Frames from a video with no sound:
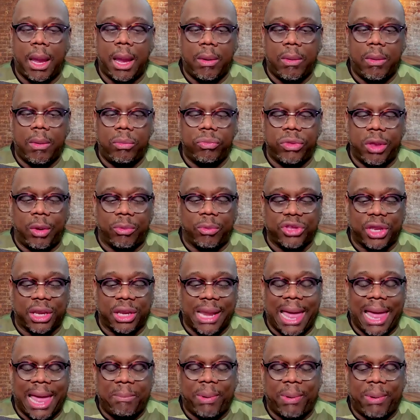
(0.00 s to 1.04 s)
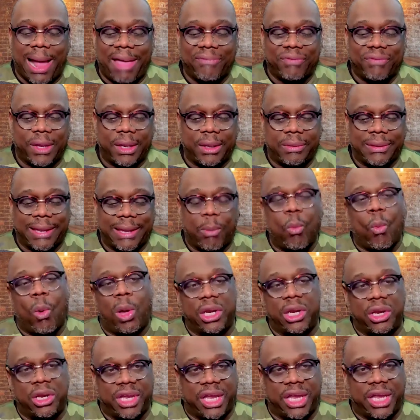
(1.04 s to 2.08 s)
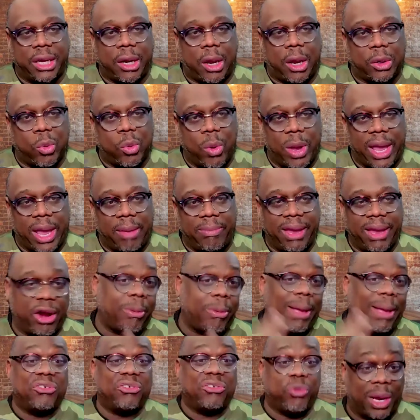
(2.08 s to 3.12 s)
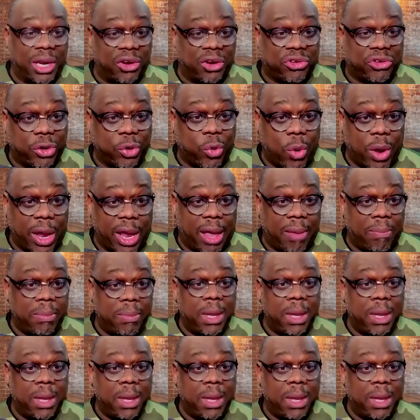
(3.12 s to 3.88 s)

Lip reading: there was a nonprofit that wanted to get on the web. Everybody's running to the web.